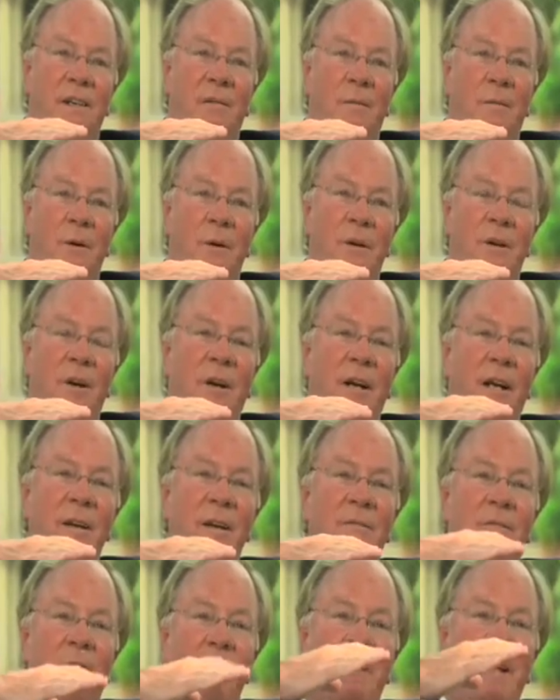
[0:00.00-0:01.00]
where you're
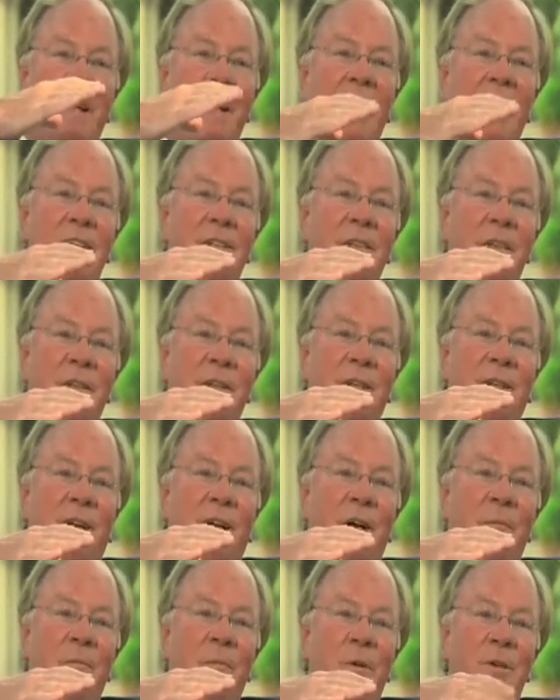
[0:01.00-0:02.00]
hiding from the gas at the
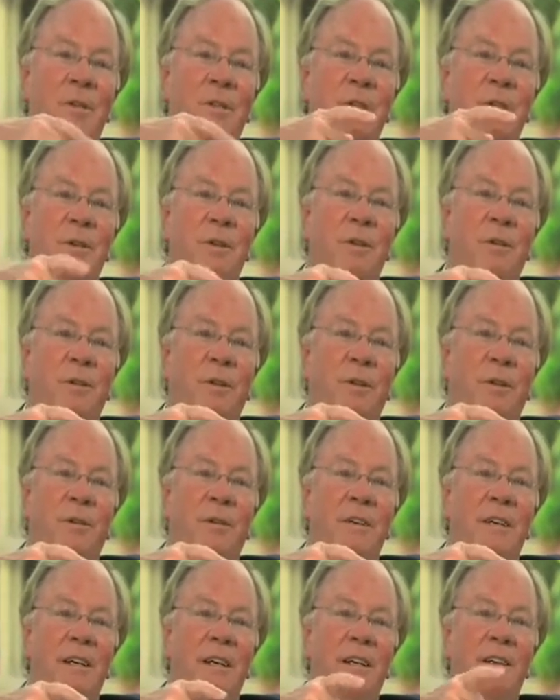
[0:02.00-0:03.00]
top, which is a
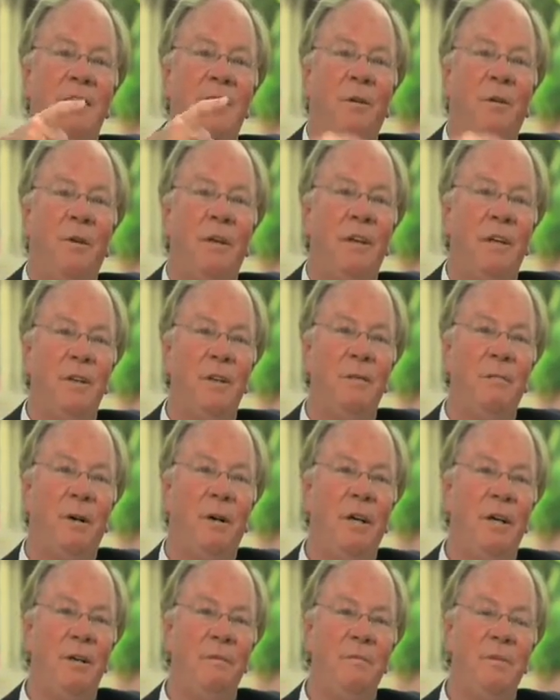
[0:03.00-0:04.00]
no-no, and the oil at the
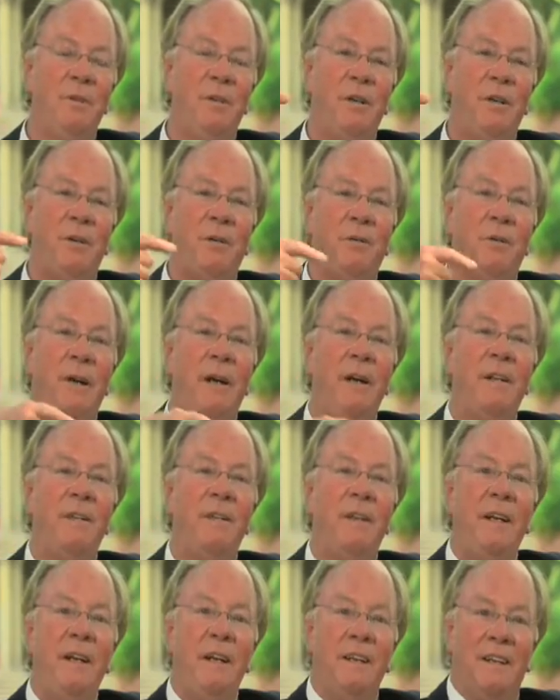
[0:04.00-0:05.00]
bottom, so you're threading
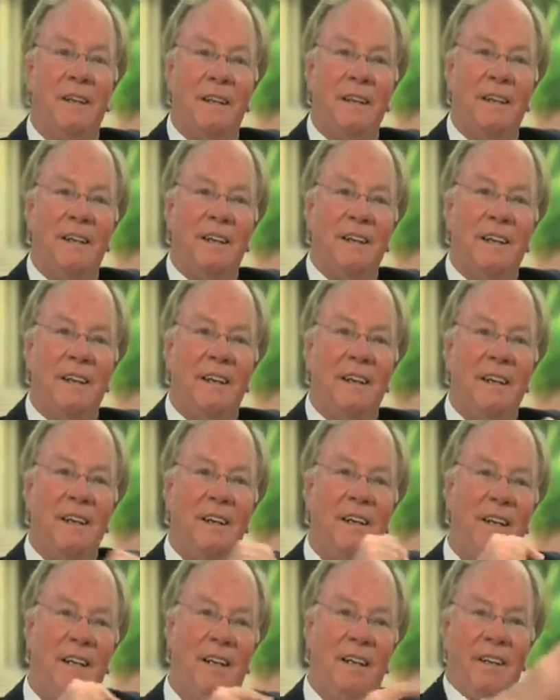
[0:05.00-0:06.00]
the needle.
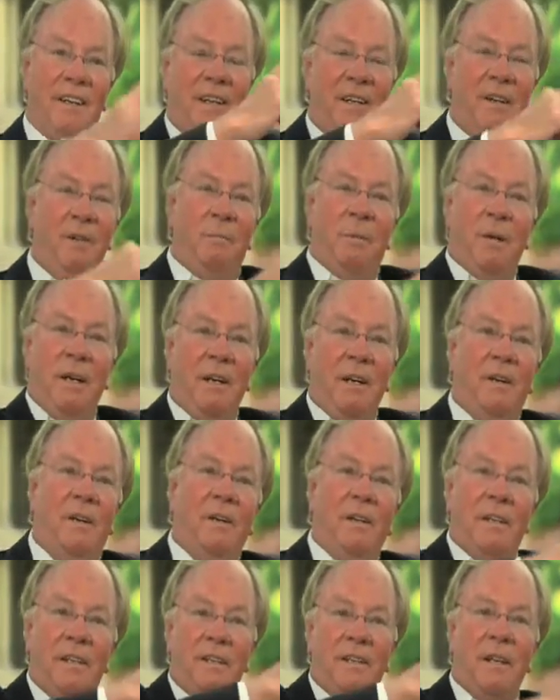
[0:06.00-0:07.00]
And then you're putting
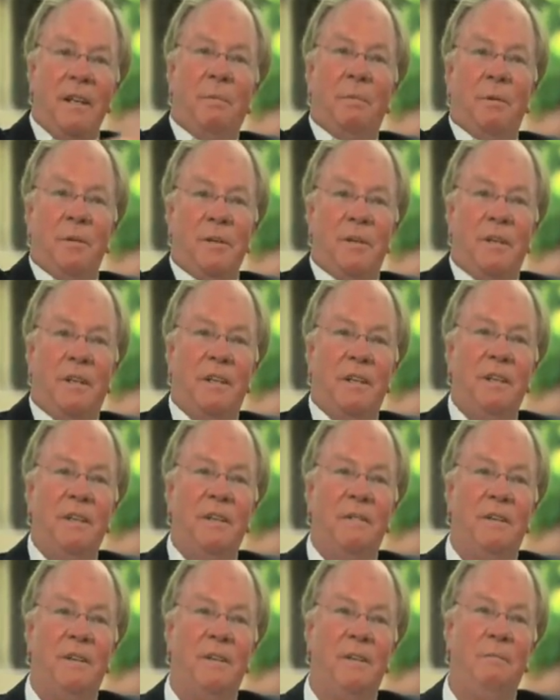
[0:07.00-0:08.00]
all these nipples on,
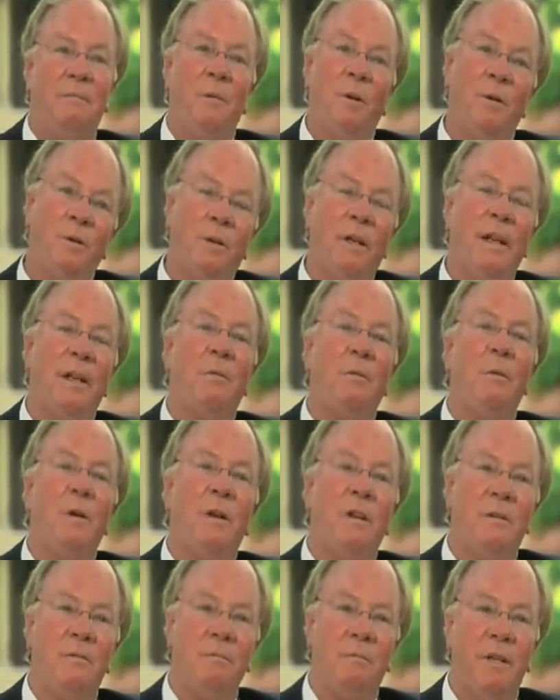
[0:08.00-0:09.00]
called multi-oil
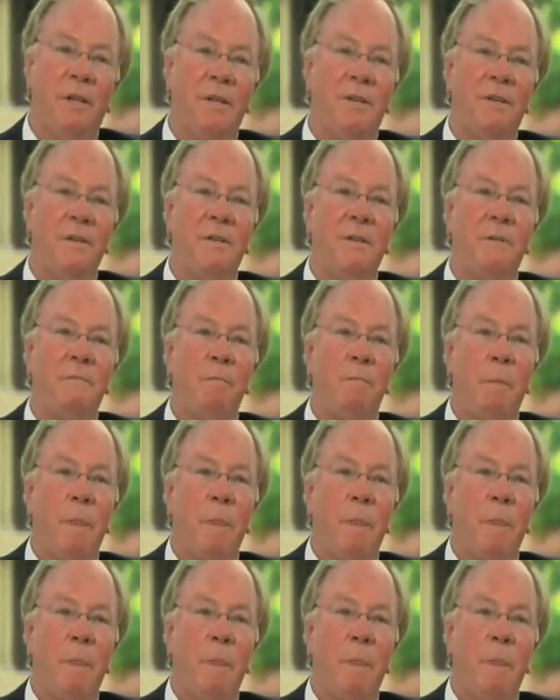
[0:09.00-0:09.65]
well completions,